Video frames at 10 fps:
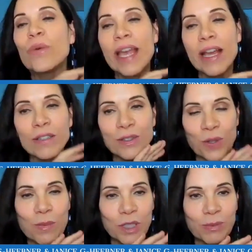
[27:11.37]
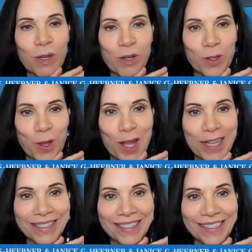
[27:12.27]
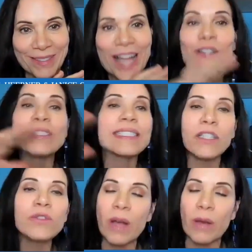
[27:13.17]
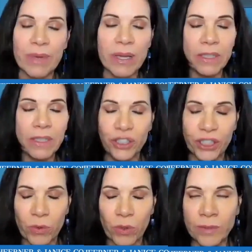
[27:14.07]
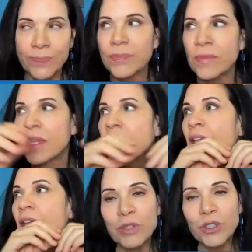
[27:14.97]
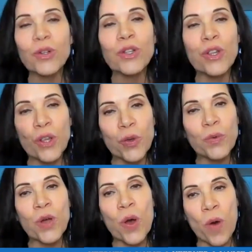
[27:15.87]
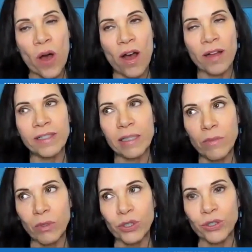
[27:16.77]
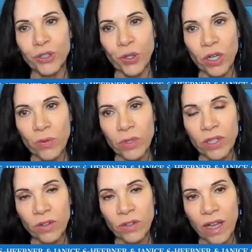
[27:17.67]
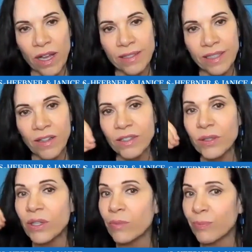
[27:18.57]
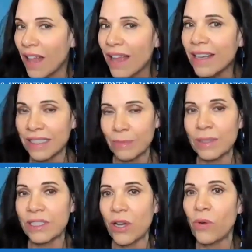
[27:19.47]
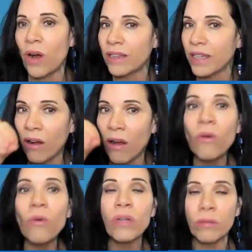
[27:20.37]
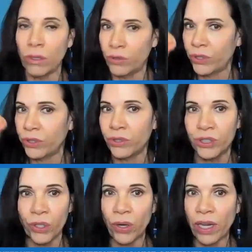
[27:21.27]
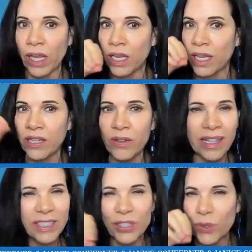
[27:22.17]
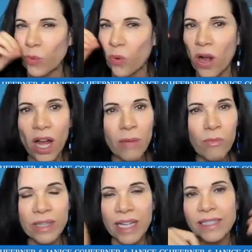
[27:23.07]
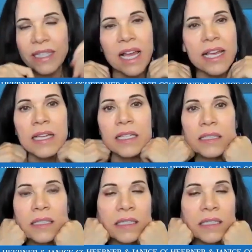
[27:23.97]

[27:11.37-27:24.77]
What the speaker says: You care so much about your clients and you just care about people in general. I'm sure you go on this emotional journey with your clients, and also your clients must go on their own emotional journey. Can you describe what that's like?